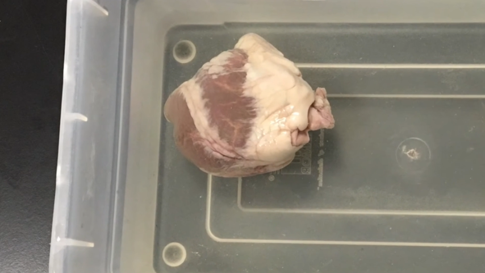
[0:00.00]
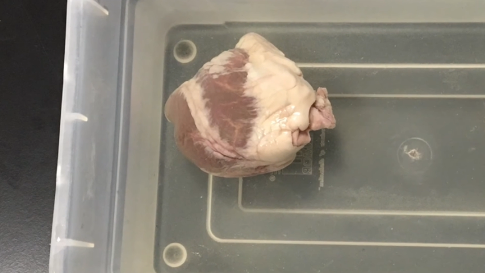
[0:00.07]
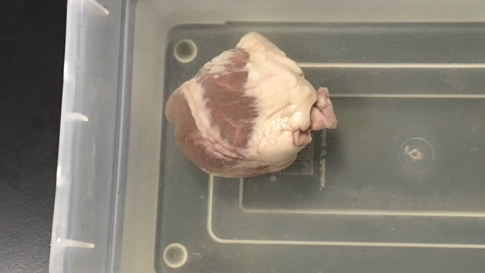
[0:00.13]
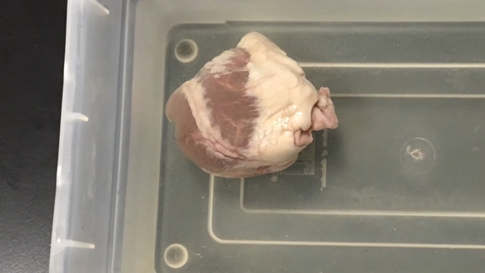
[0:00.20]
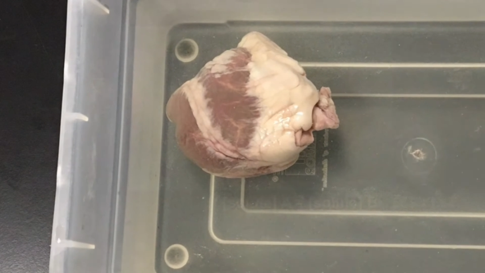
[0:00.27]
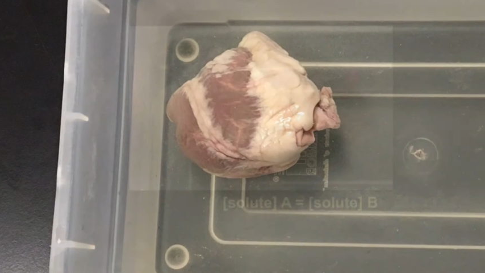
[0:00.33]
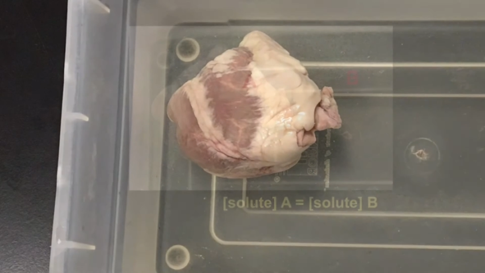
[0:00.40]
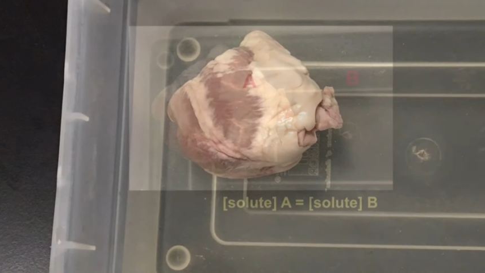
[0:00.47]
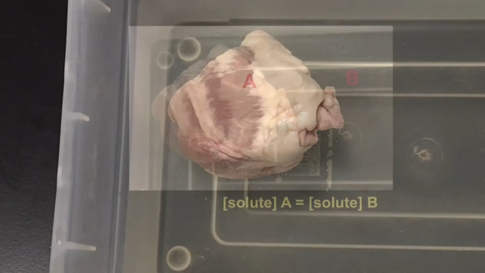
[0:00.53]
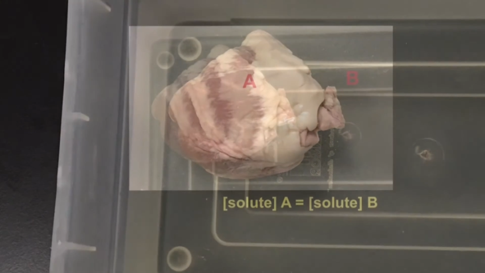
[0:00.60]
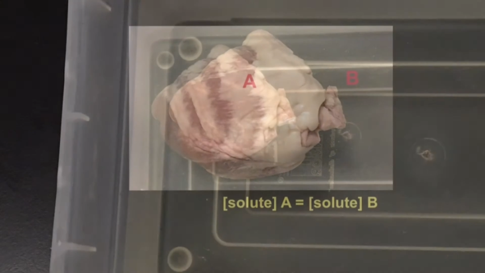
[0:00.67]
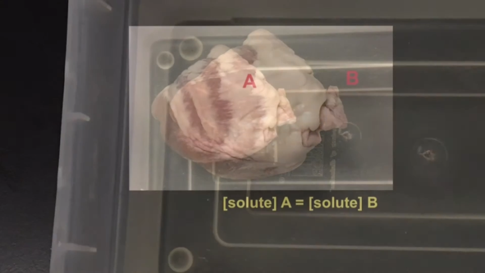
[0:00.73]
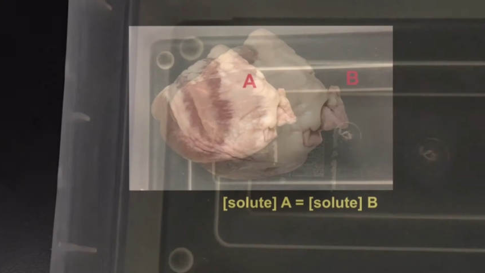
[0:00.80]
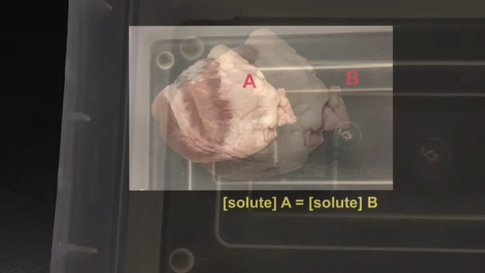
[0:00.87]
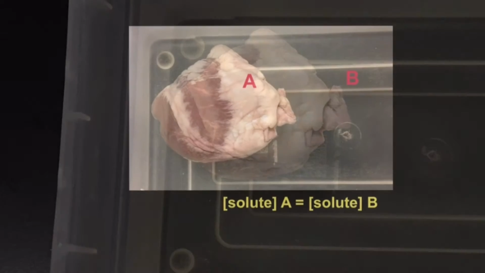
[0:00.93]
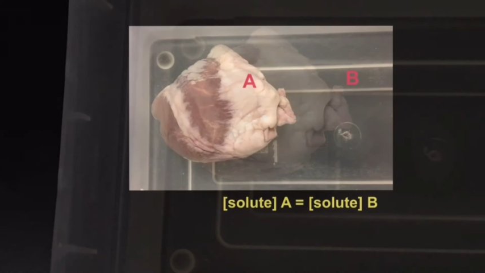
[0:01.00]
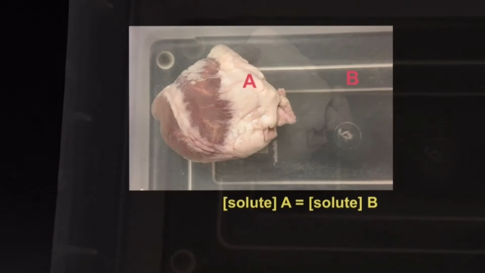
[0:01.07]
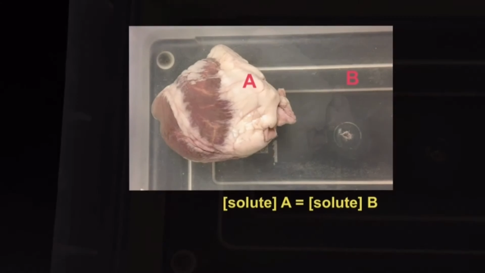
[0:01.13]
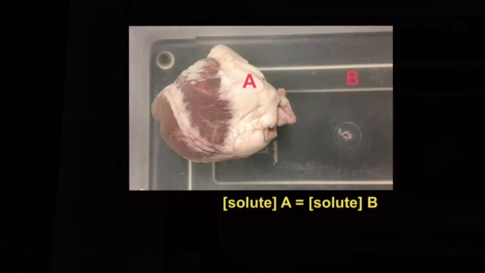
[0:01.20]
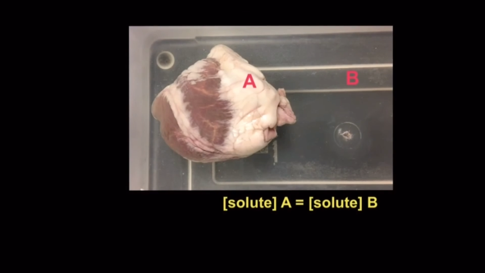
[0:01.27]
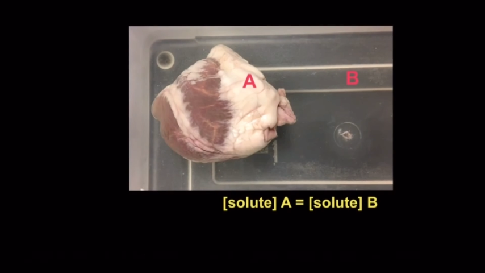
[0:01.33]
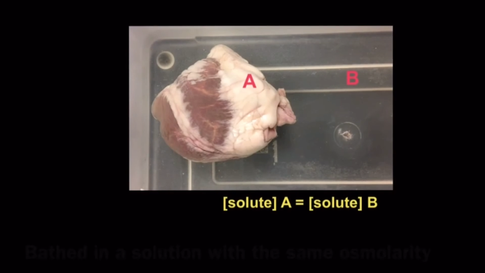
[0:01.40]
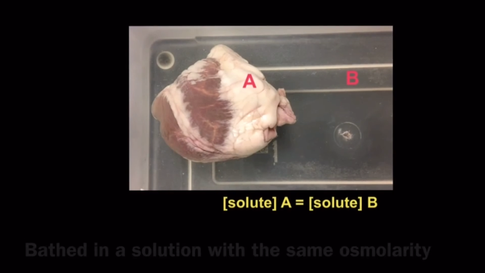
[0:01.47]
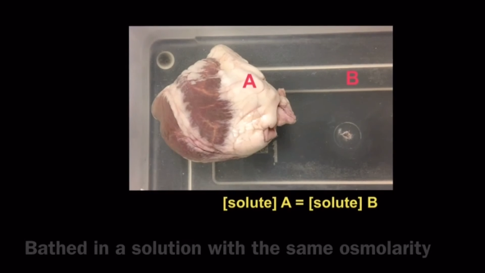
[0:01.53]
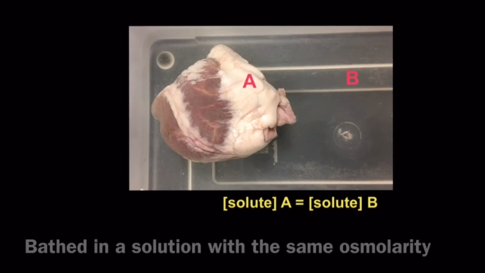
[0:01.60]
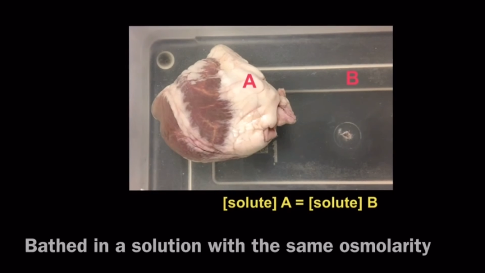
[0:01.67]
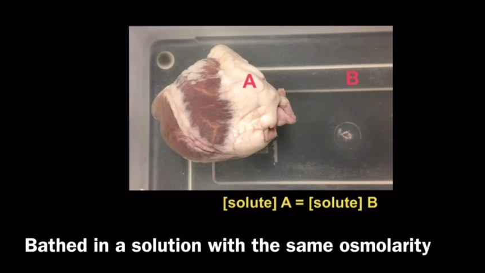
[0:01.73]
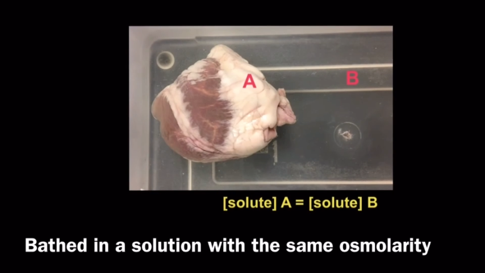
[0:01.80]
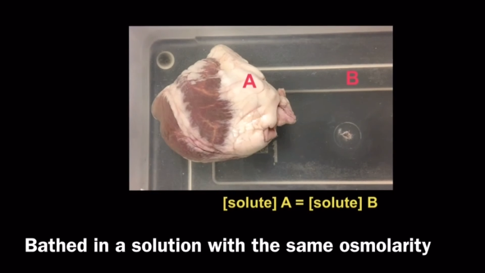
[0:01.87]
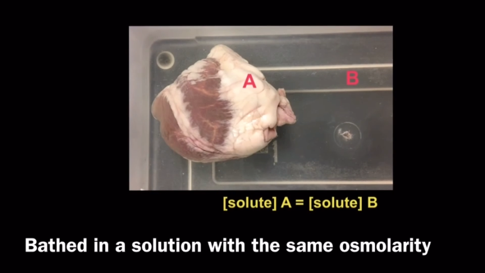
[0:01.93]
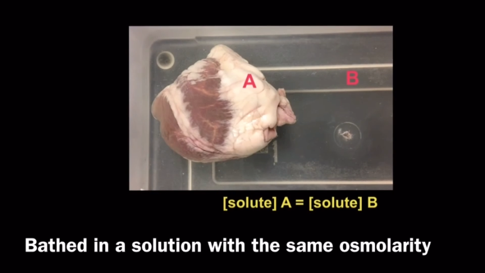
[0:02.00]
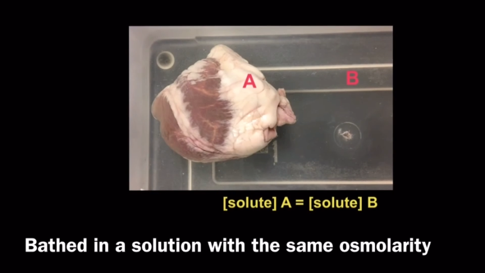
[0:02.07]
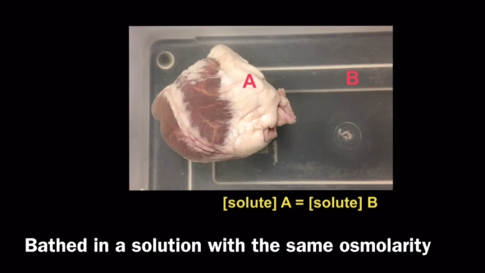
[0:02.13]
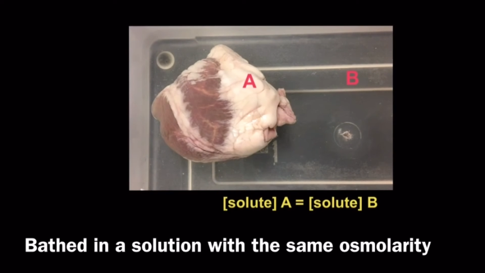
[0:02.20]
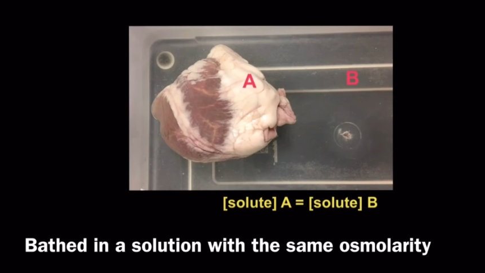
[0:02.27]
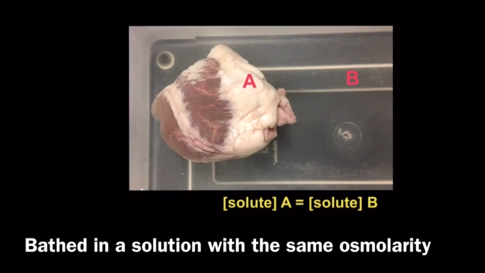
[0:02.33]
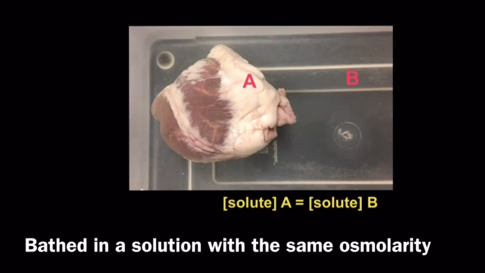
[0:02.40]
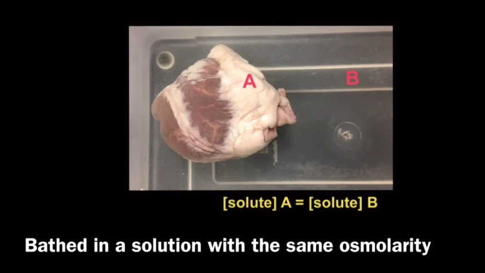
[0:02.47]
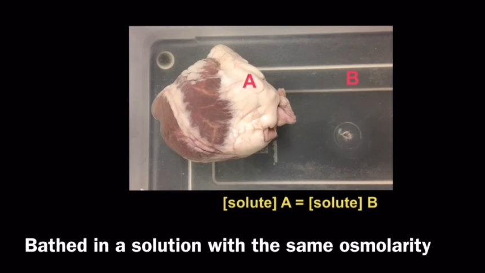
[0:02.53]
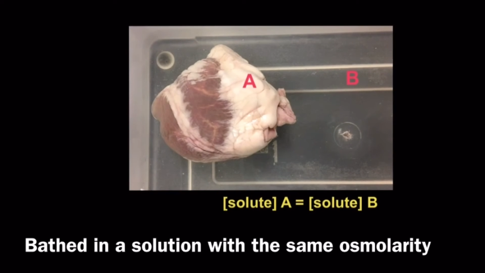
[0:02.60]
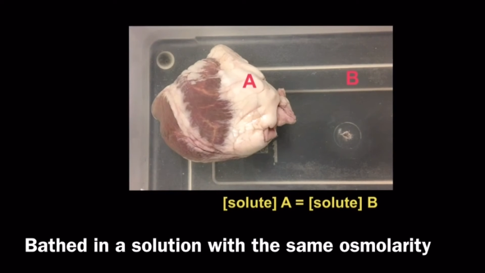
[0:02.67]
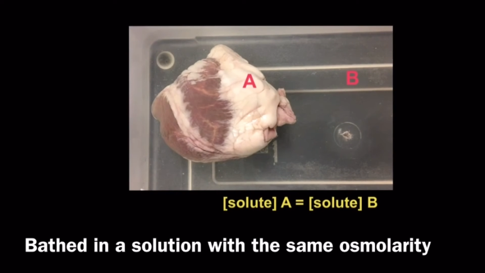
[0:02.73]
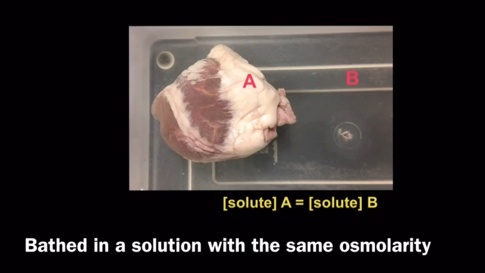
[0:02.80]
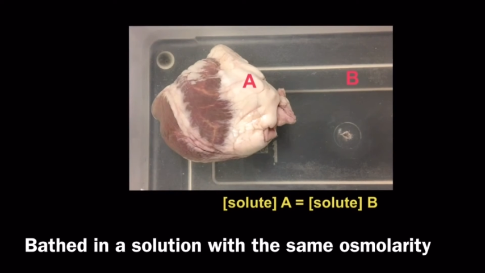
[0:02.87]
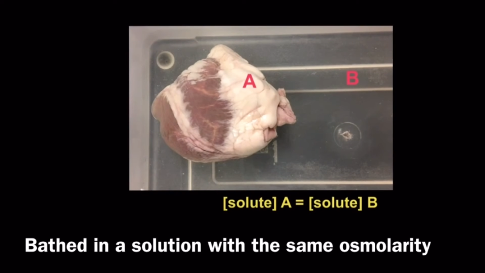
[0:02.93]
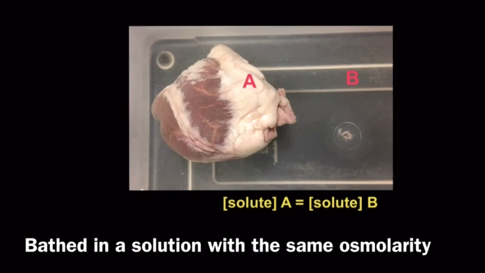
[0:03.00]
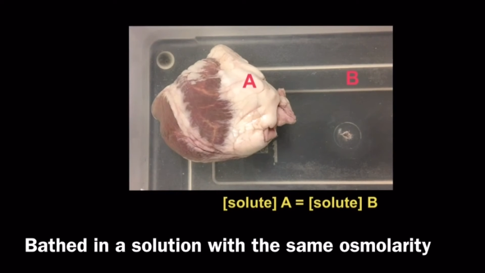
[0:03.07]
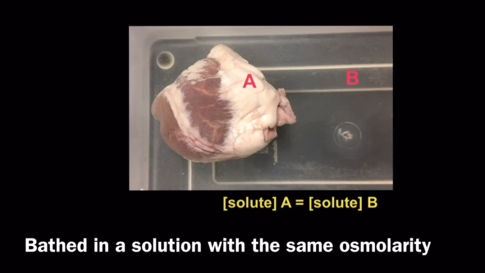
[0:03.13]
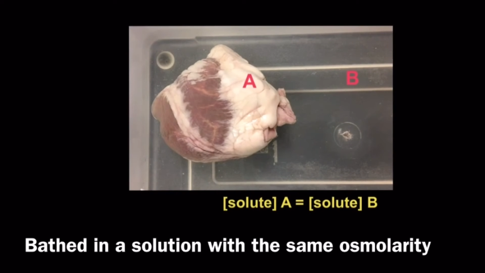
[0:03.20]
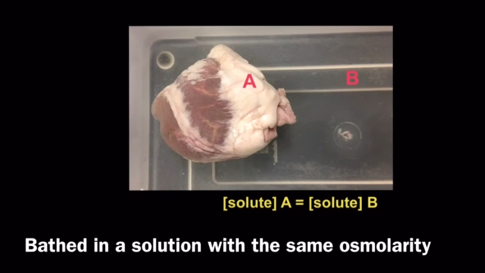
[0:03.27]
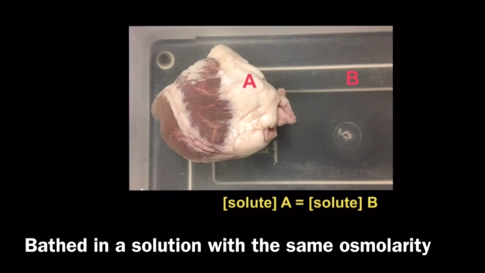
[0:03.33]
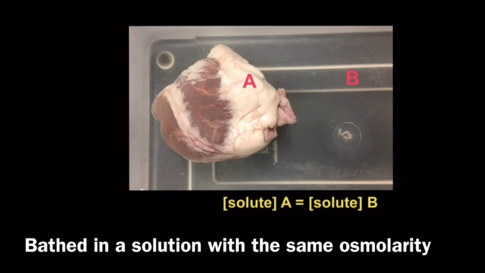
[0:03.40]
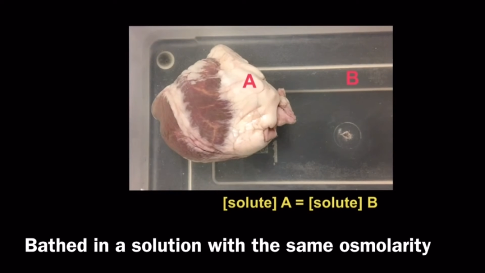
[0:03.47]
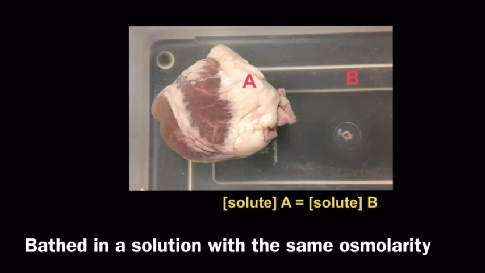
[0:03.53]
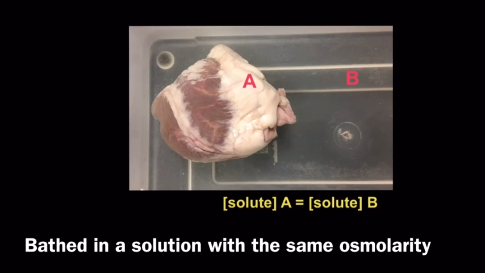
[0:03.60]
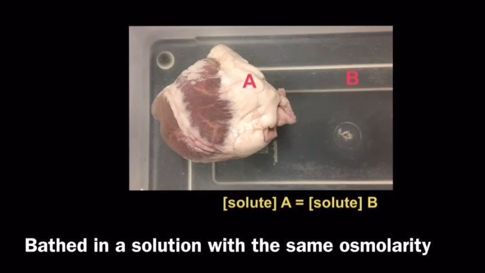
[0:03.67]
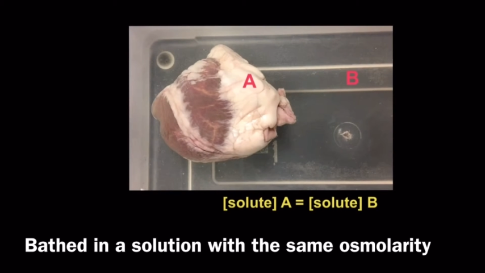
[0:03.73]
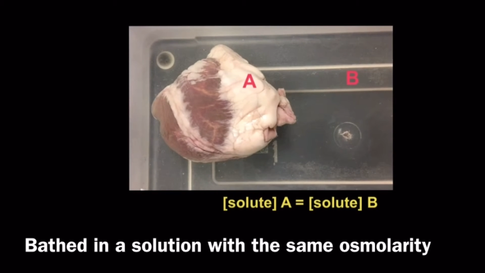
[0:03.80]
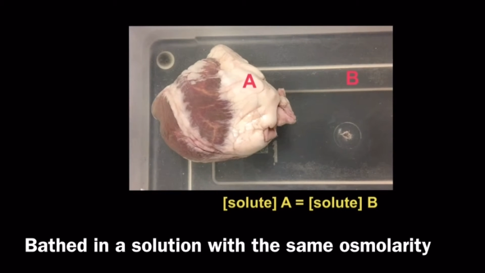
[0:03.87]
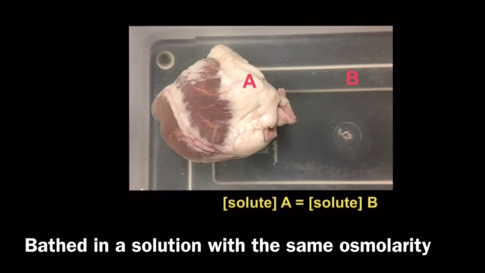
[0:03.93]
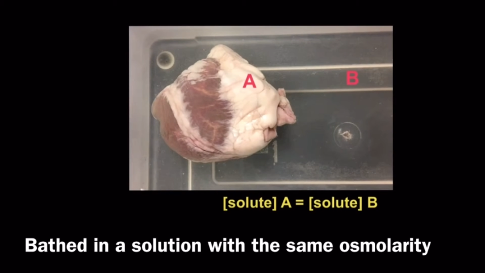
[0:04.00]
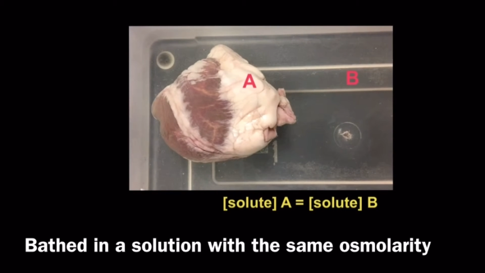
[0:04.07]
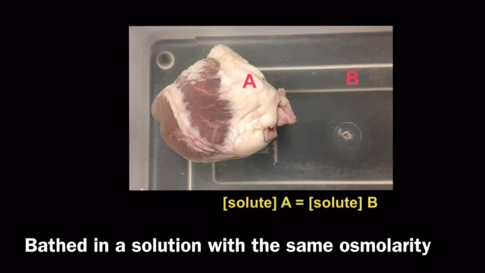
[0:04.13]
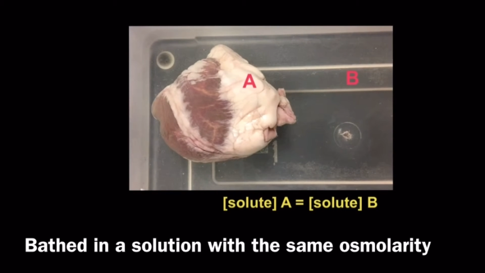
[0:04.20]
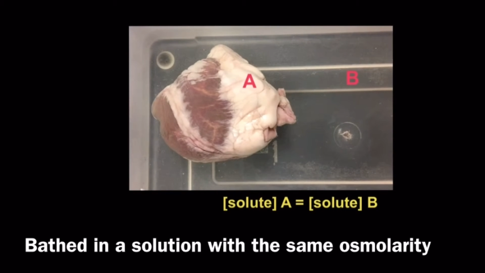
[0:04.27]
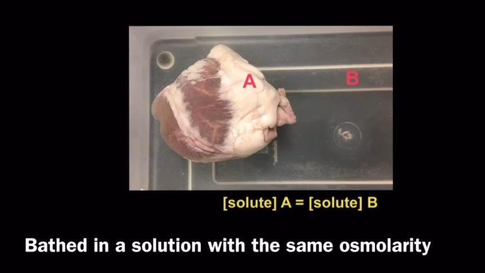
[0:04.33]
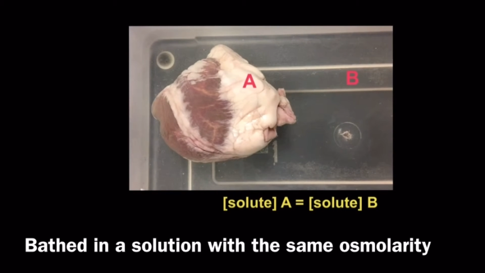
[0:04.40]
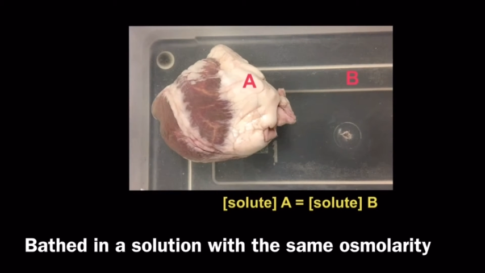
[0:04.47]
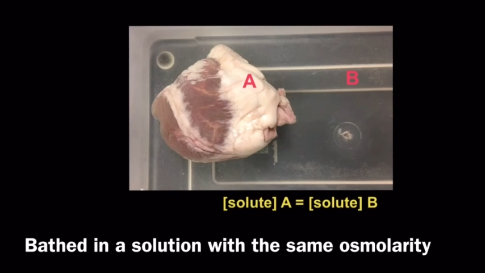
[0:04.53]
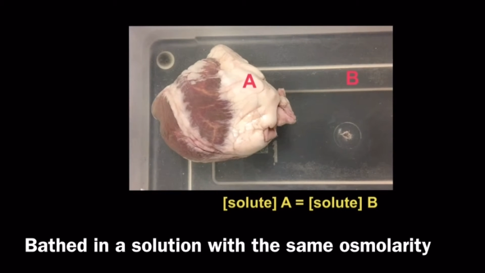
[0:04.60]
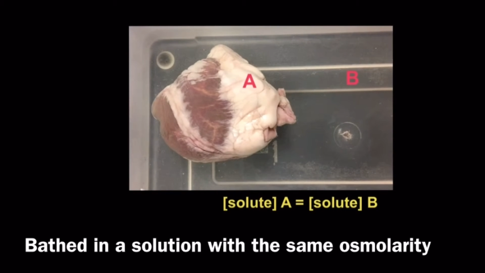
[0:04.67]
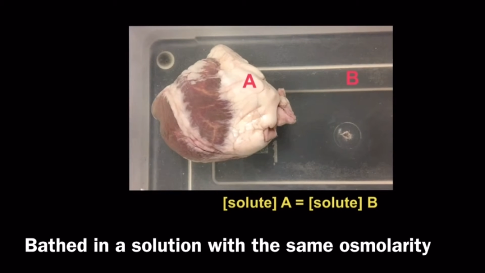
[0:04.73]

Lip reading: (no speaker visible)